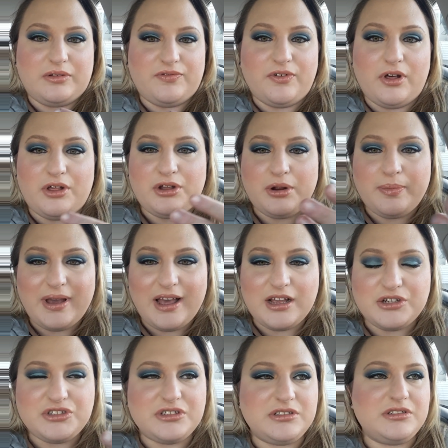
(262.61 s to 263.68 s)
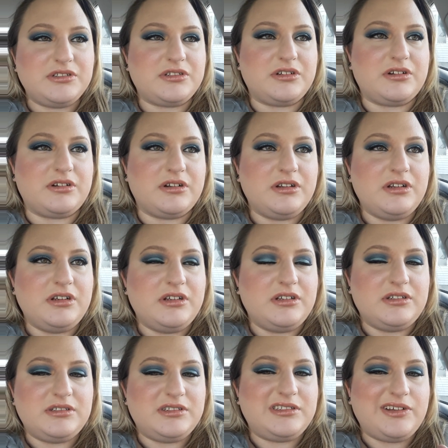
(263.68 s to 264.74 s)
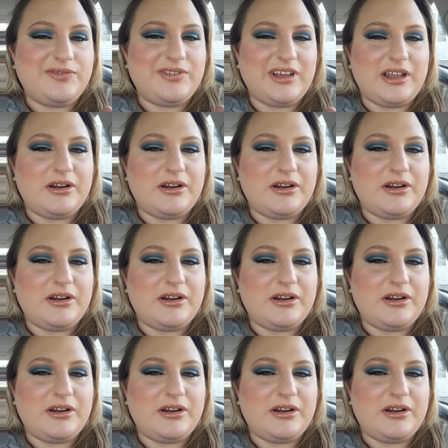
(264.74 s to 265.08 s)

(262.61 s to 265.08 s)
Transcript: follow your passions or stuff like.